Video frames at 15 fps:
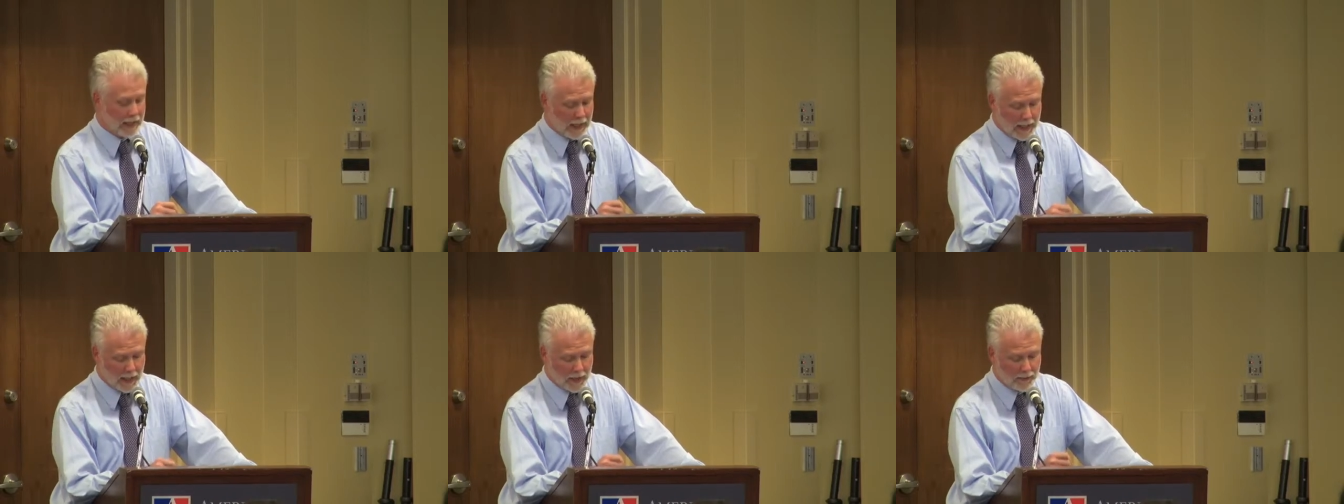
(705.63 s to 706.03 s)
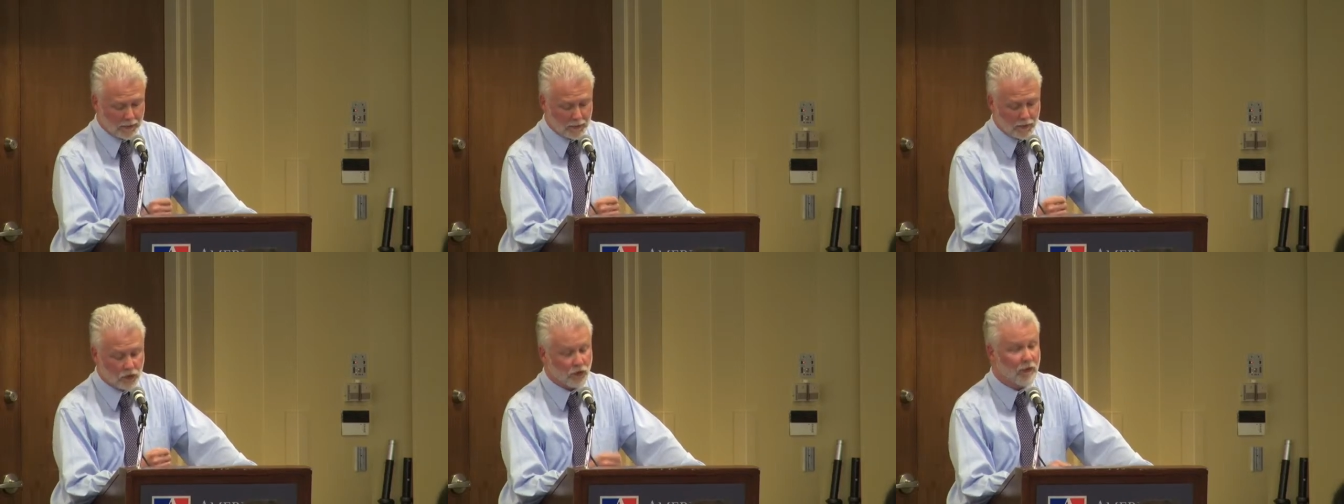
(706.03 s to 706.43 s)

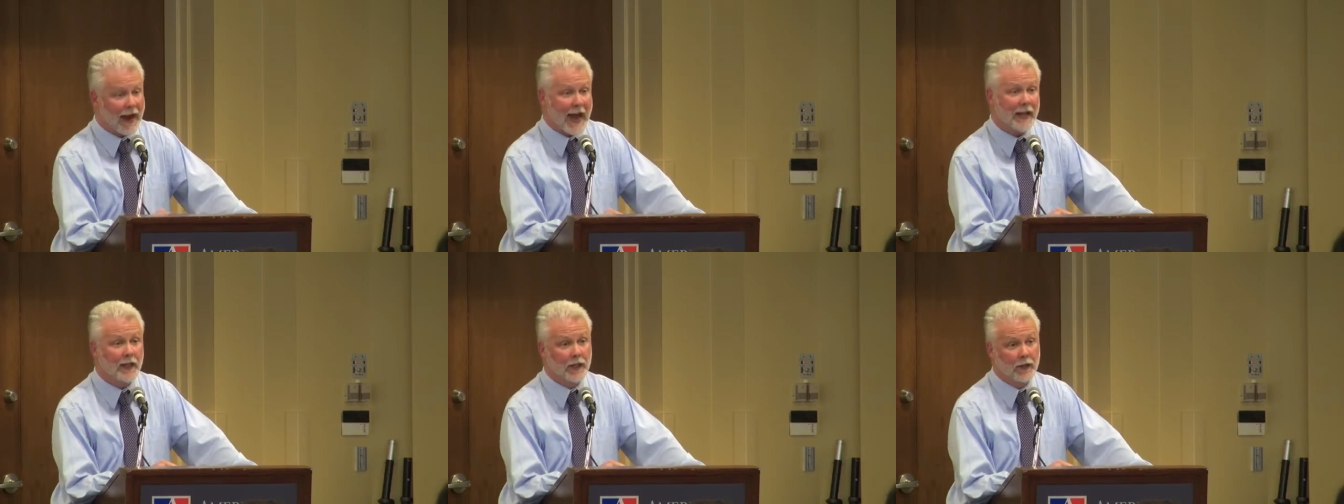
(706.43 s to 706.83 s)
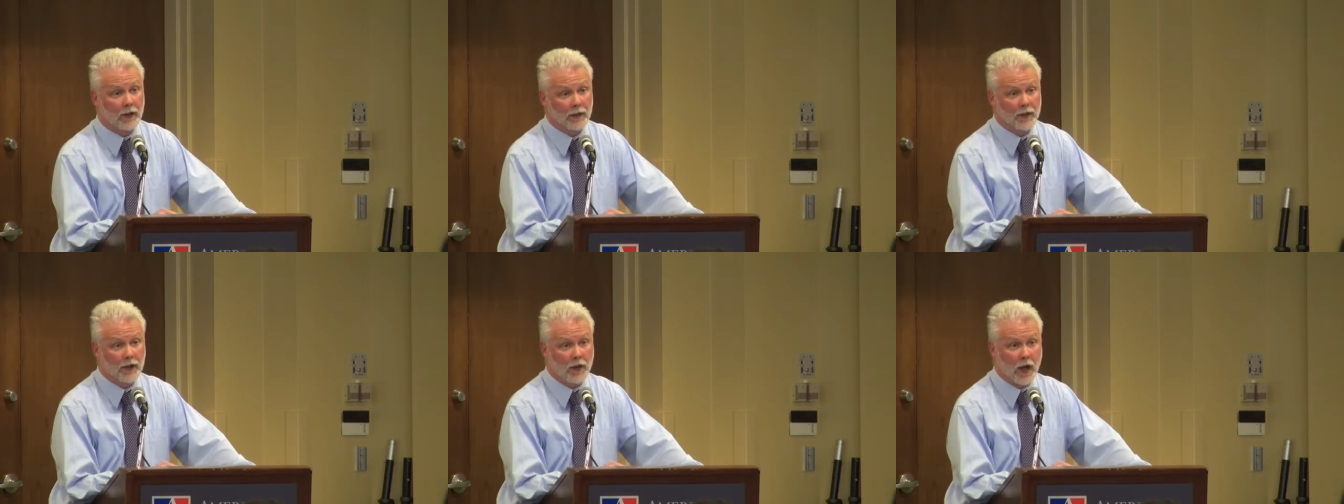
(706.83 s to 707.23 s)
and tracking
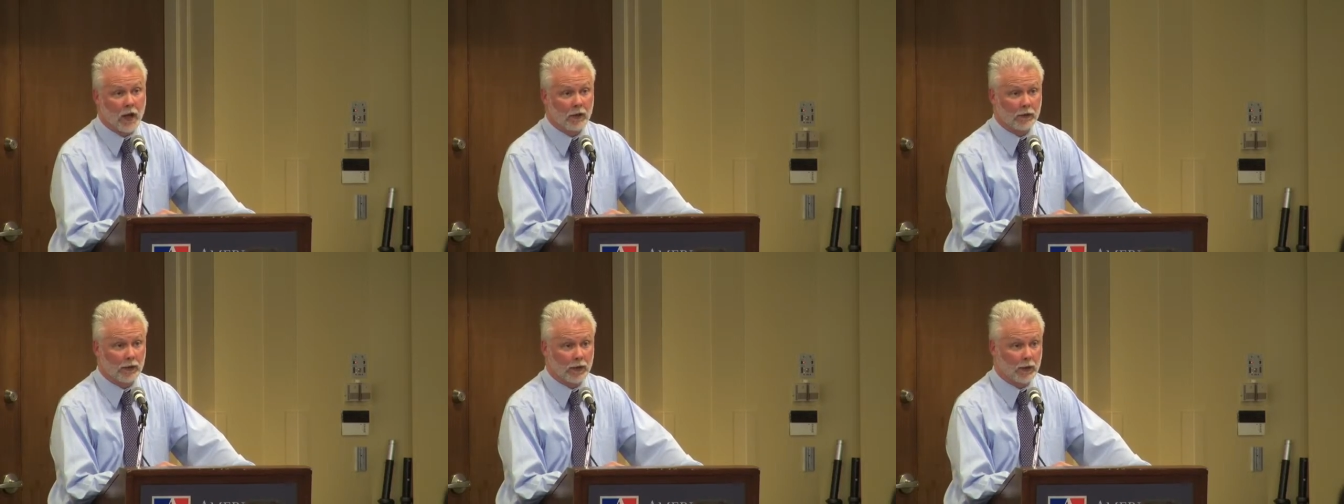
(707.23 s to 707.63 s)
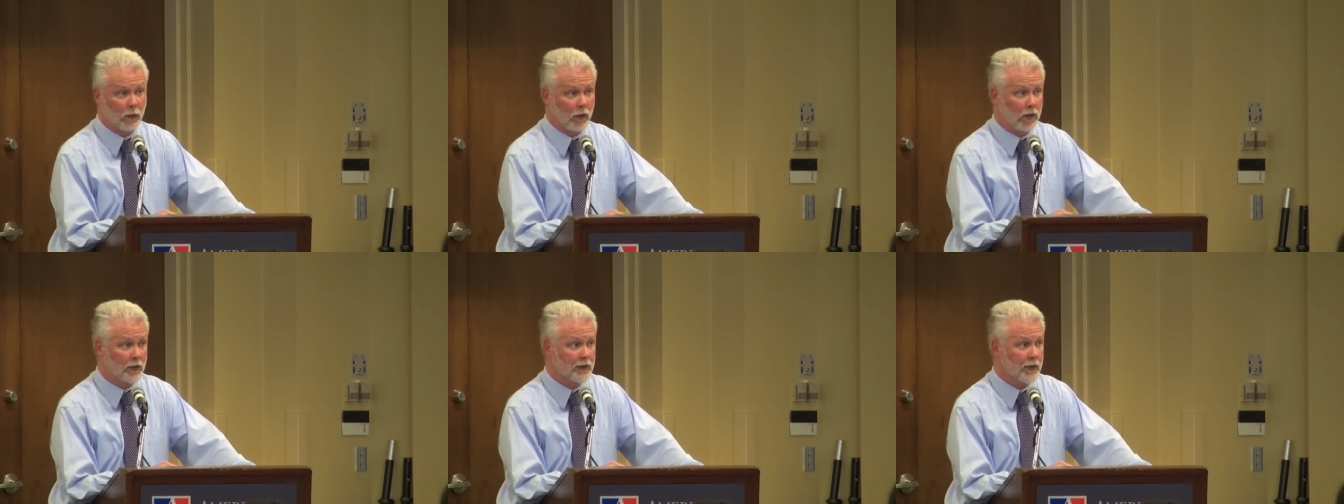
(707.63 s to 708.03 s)
their scholarly
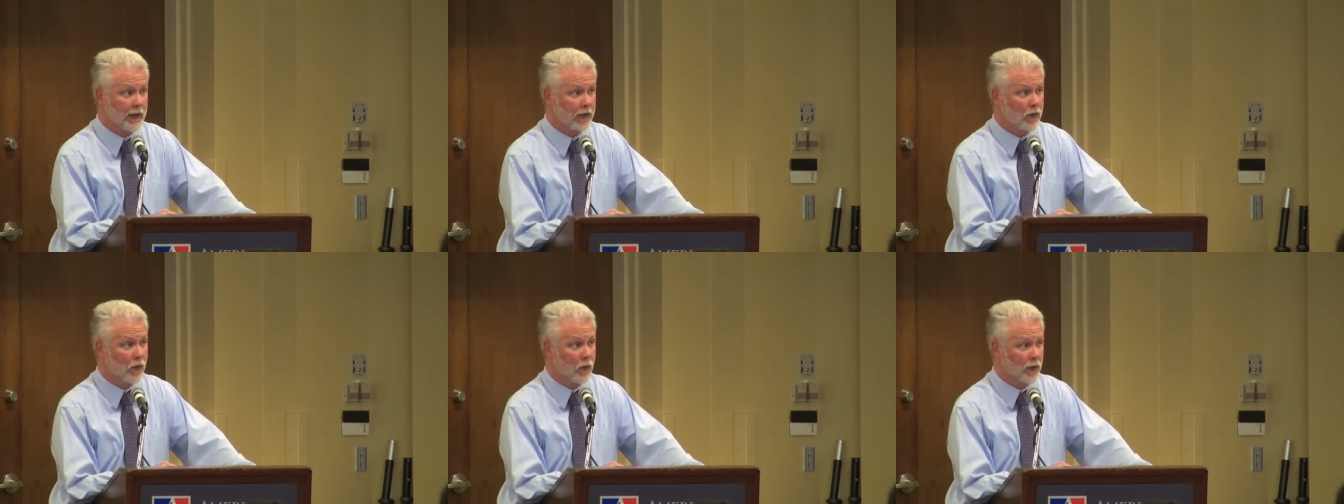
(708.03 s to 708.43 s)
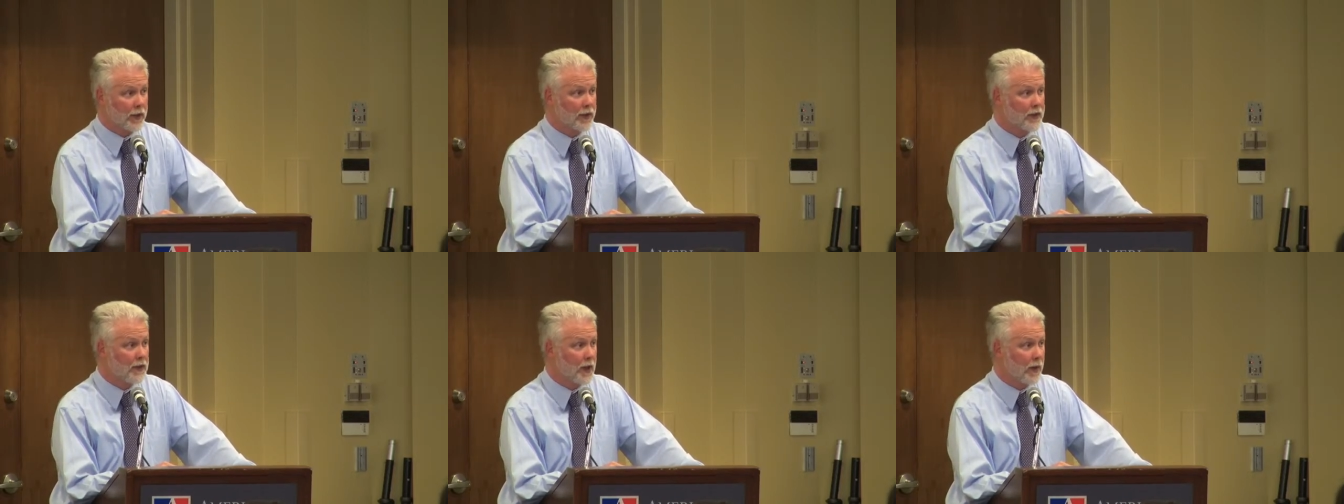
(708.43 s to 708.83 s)
works, like
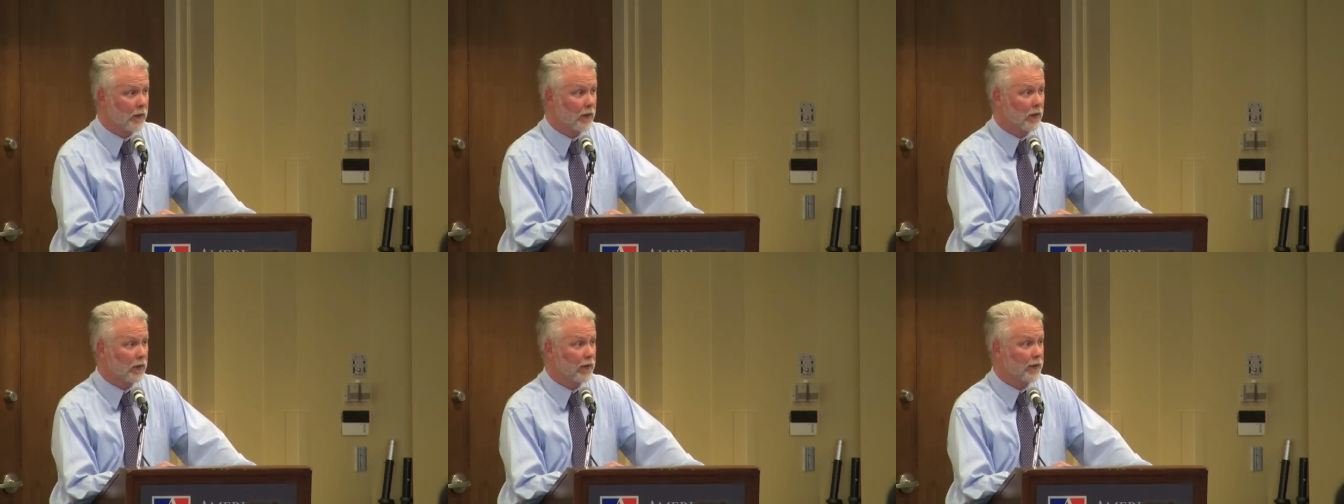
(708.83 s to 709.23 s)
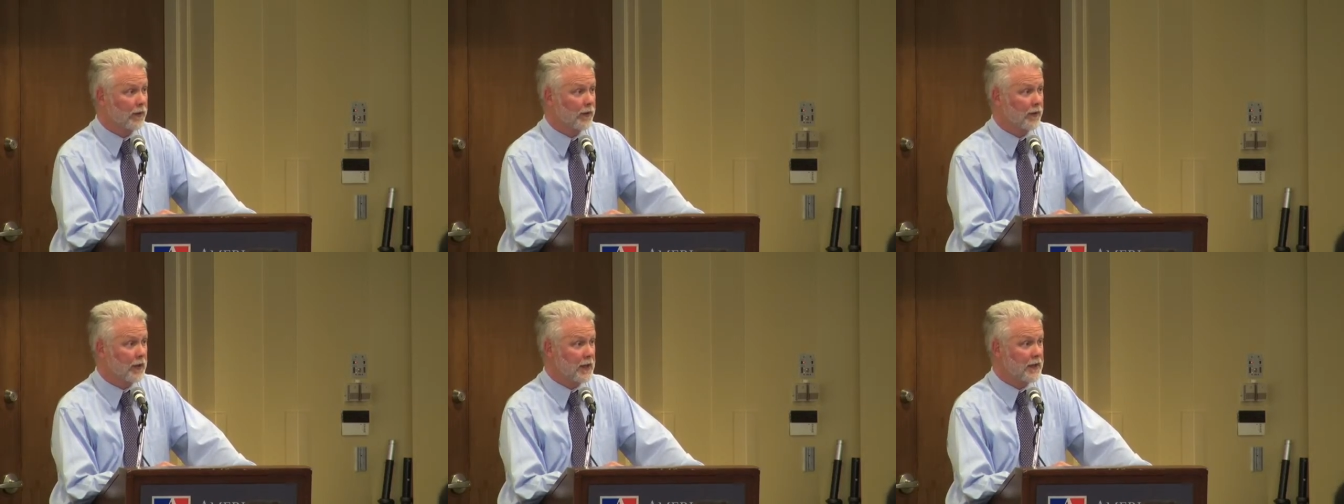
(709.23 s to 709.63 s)
ORCID
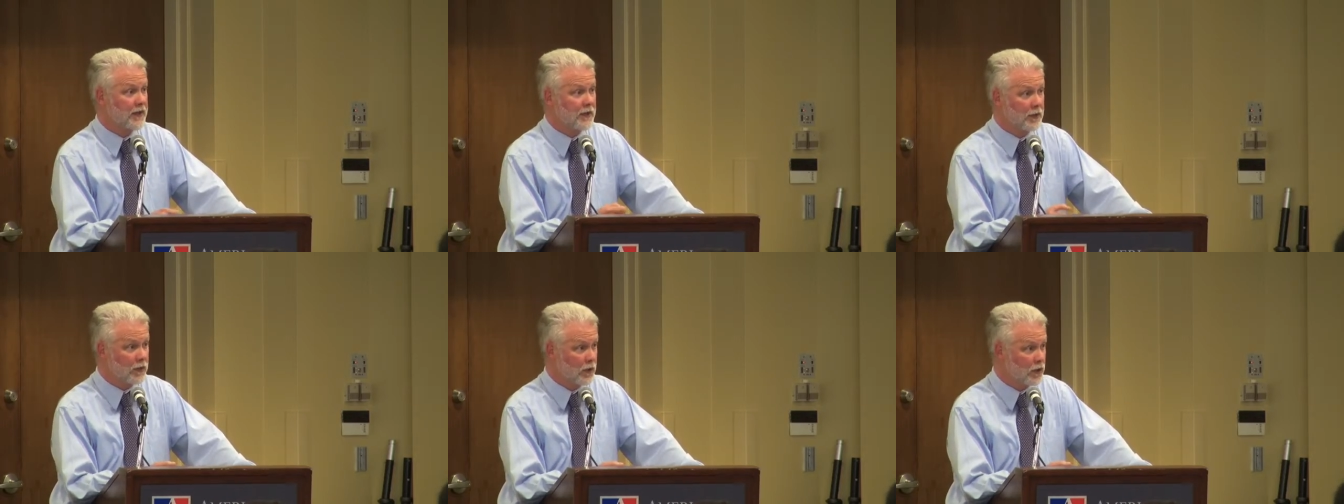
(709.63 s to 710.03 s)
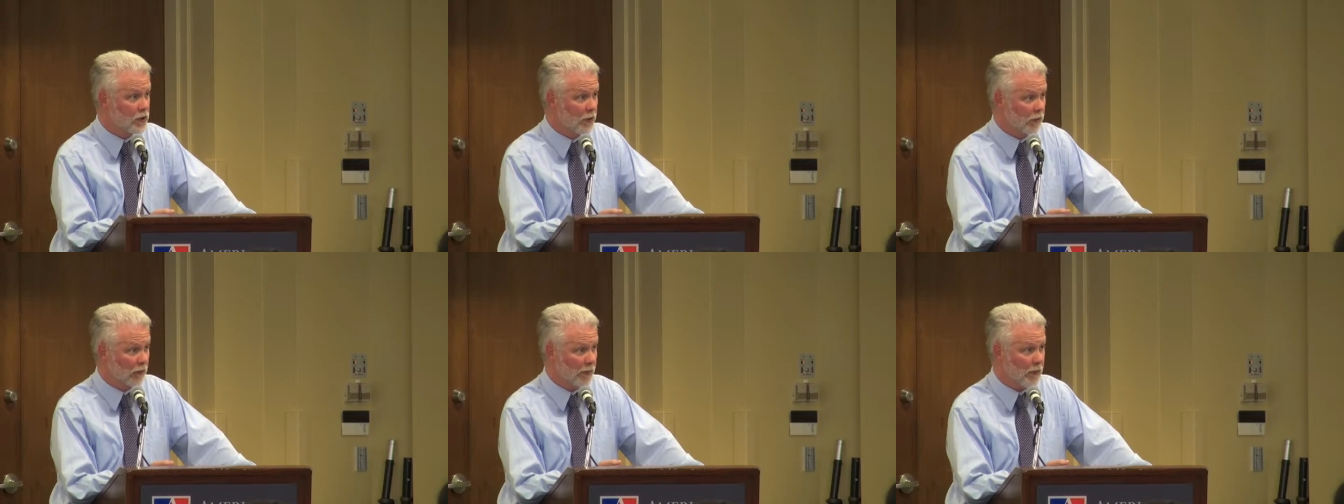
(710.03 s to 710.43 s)
numbers, an
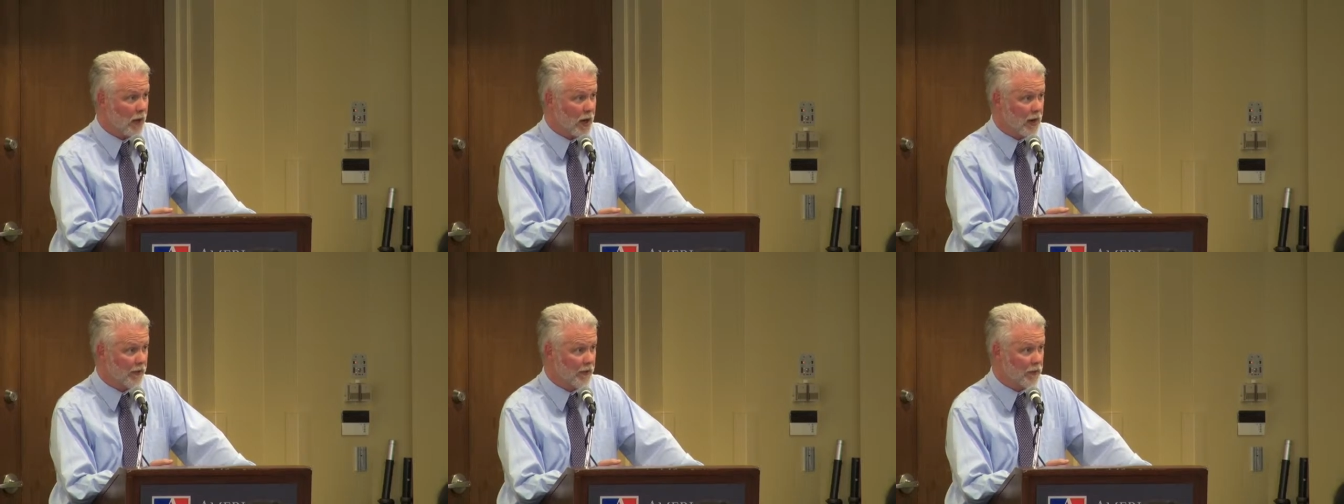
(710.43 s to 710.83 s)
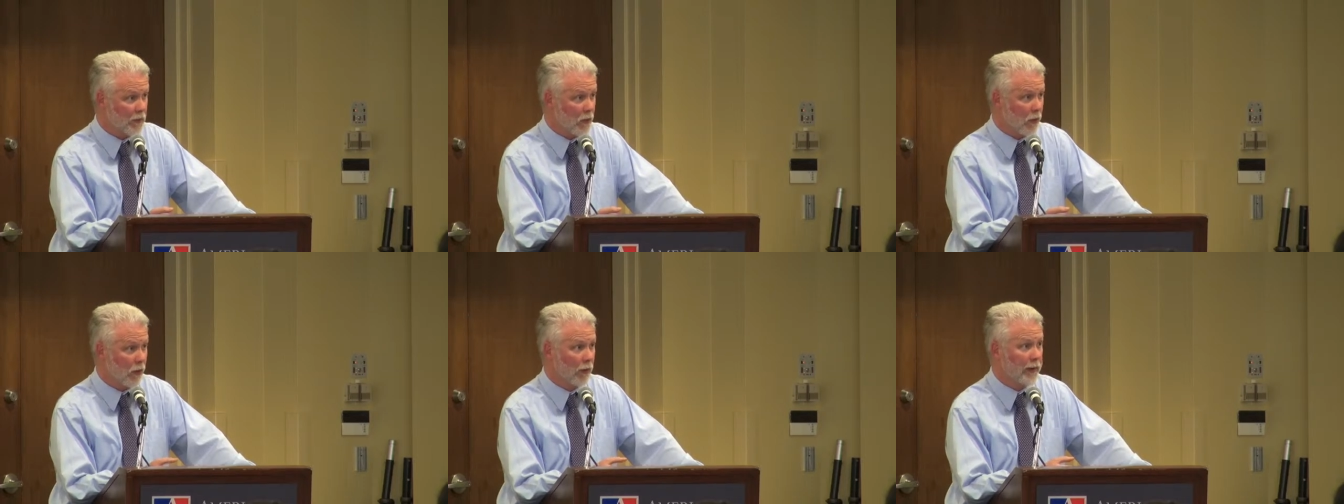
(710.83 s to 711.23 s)
institutional
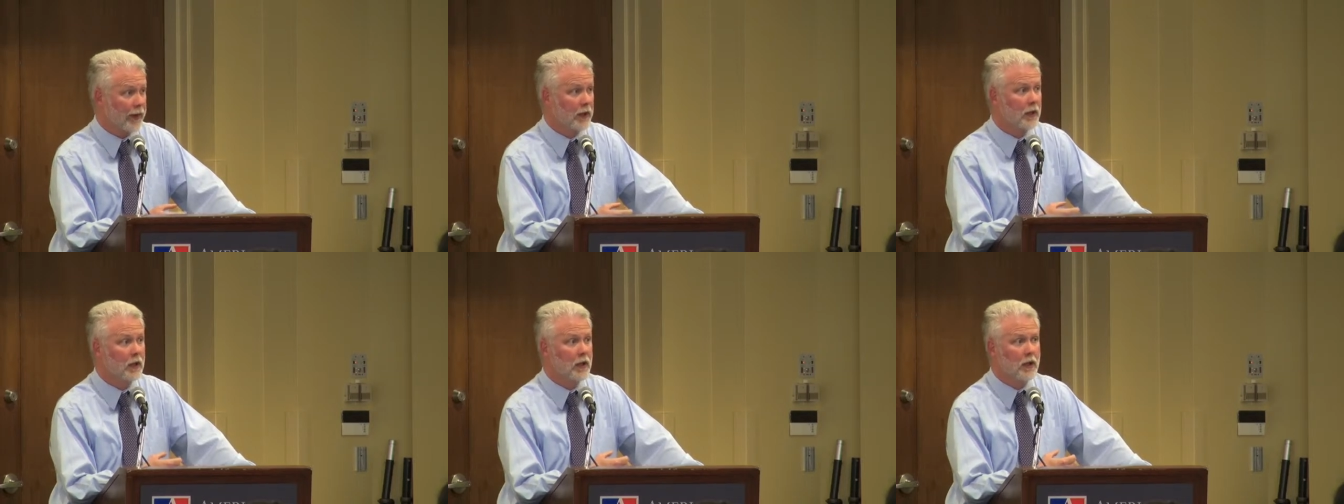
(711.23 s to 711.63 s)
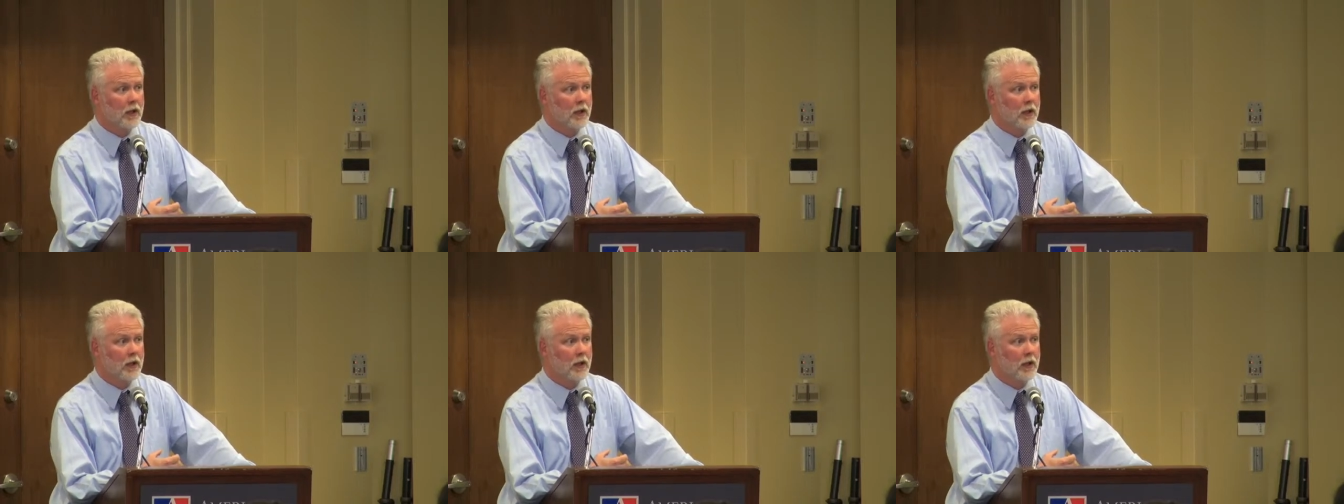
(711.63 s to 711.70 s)
repository,